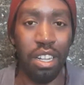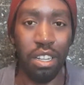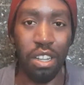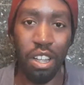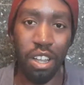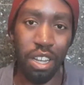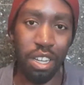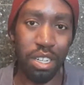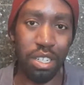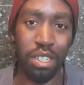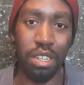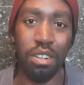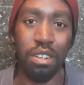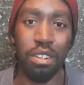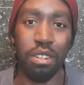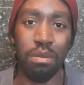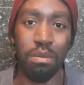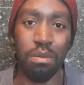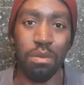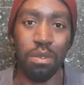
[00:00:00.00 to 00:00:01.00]

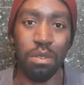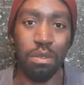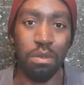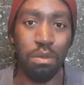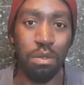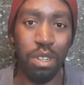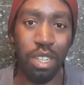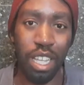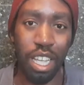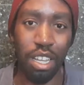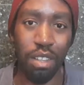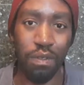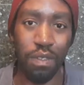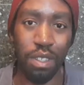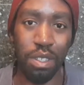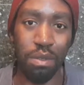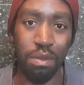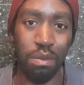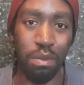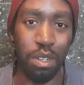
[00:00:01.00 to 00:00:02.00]
long-term, really
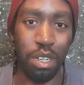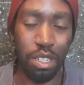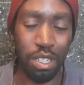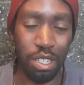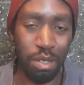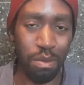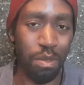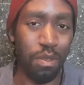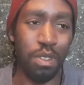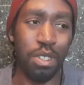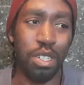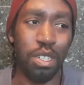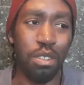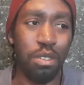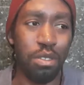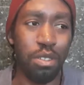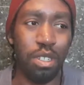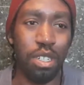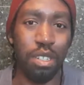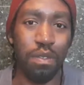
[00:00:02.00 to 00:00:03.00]
healthy relationship with your
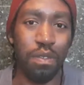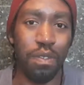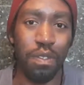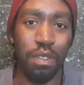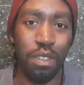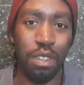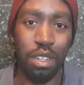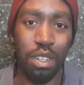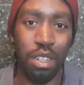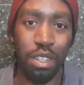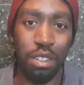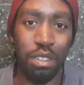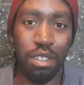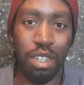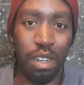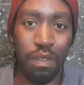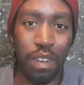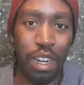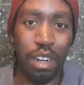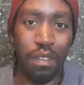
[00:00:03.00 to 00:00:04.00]
children if you're
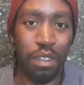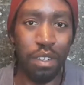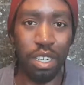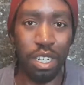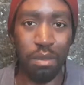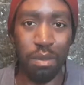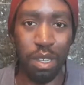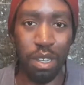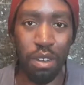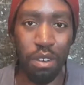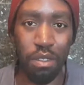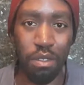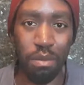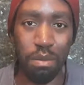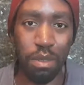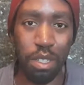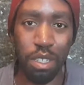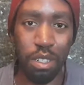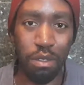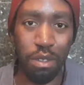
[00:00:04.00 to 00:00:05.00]
never ever going to be home,
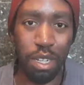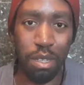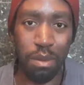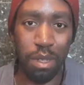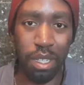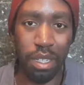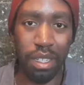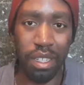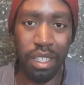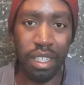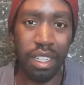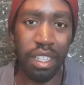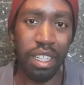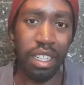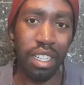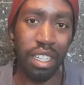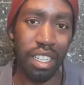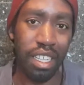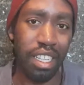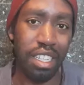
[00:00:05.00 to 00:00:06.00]
you know what I
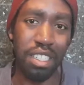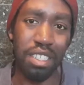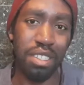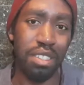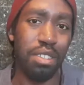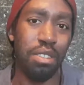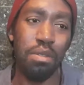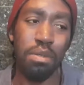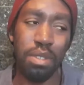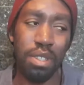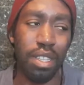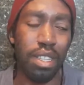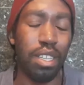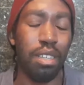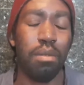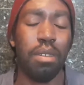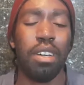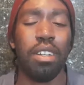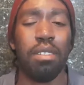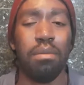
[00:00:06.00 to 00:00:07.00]
mean? Like, just do something
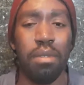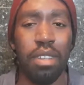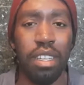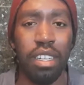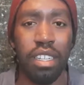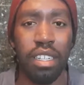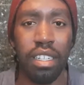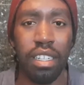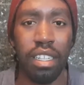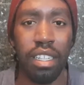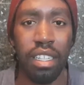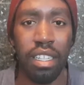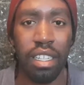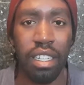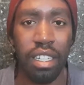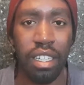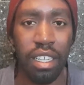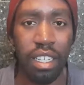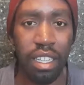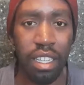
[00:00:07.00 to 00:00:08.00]
about it, man.
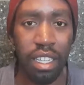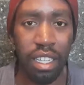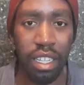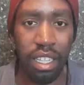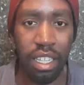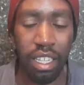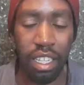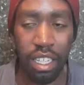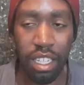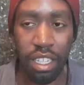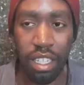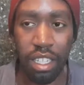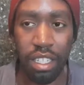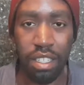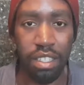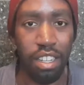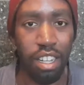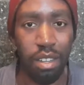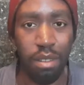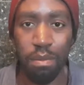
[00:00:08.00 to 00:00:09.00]

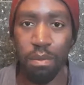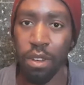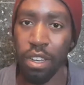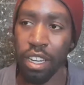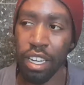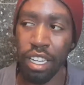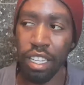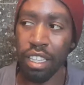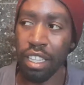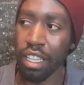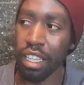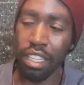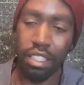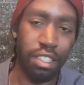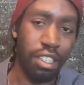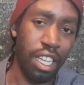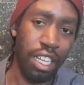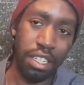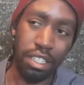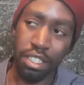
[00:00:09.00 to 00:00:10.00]
Stop buying
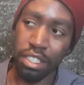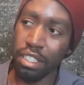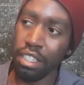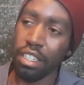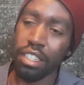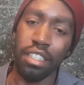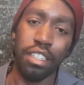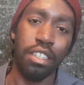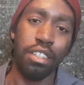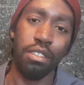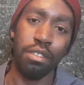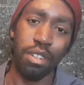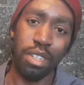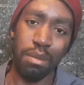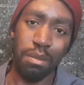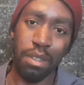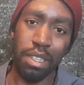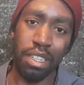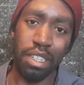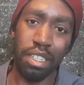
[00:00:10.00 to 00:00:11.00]
that shit, you know what I
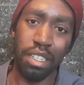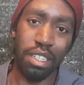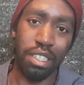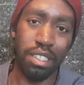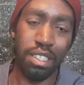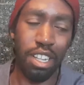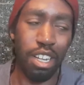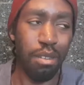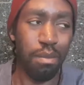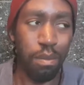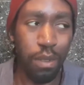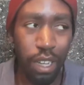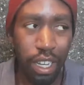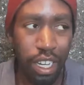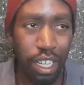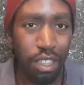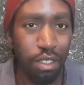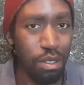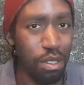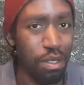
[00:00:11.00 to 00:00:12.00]
mean? Stop
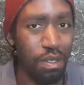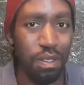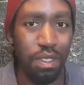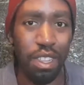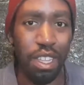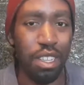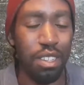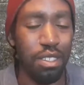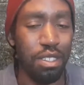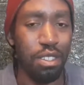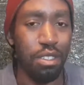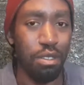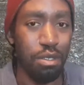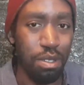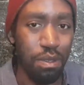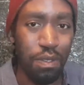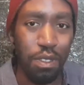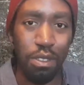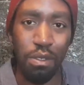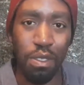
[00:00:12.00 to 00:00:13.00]
buying those things,
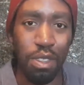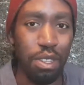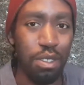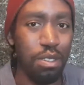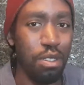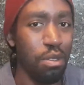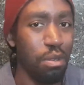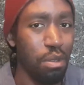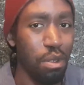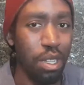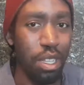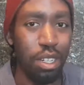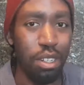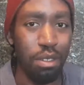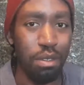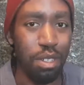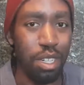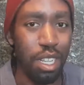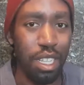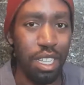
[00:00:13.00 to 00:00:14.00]
those few things you really
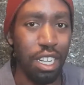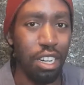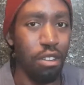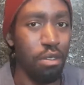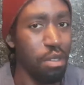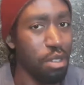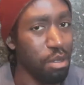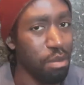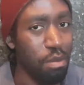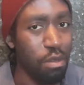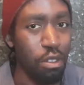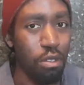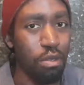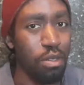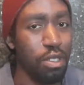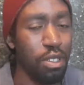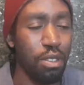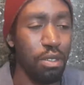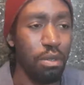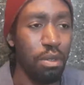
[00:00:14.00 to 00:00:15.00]
don't need that always
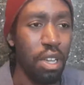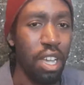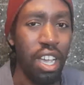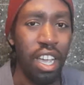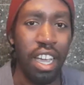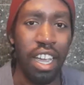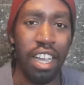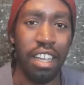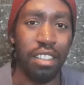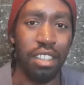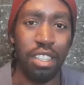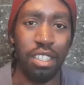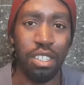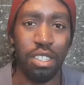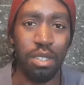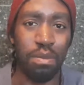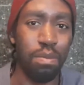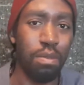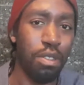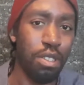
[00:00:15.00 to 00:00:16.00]
breaks you and then
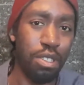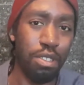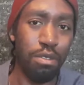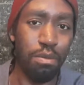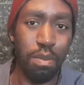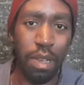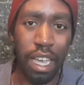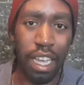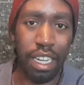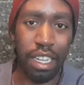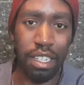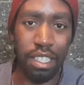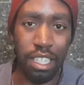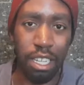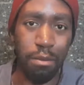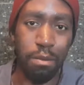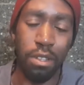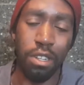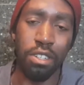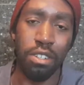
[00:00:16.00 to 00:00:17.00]
just puts you back in
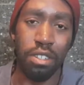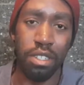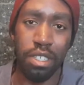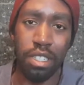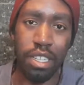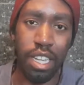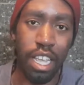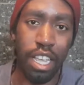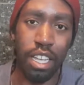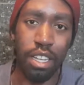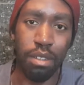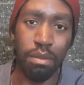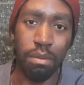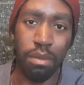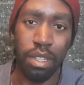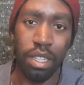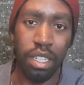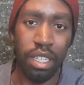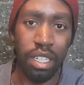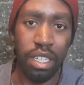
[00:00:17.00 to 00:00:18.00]
debt on your
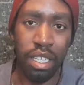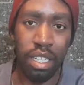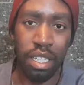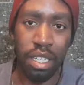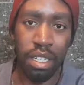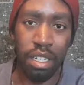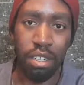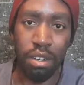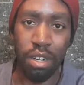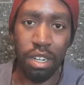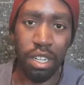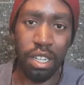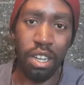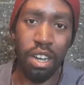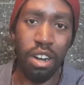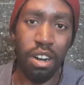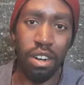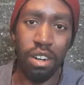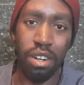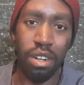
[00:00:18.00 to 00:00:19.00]
damn credit
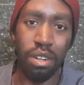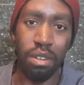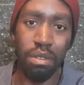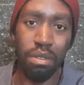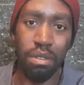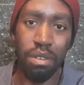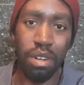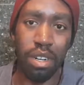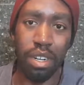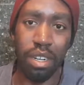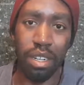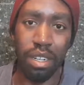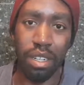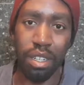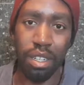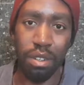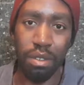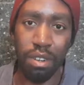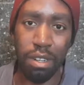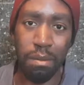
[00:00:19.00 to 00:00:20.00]
card, or,
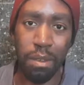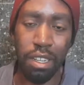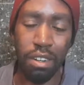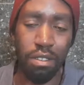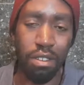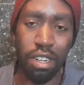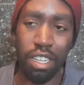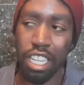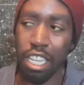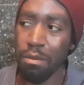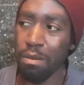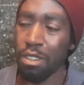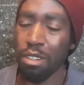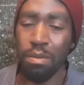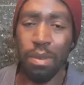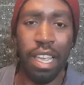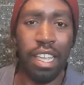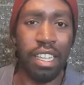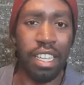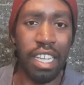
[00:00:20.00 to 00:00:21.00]
you know what I mean? Or keeps your
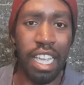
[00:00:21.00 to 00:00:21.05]
bank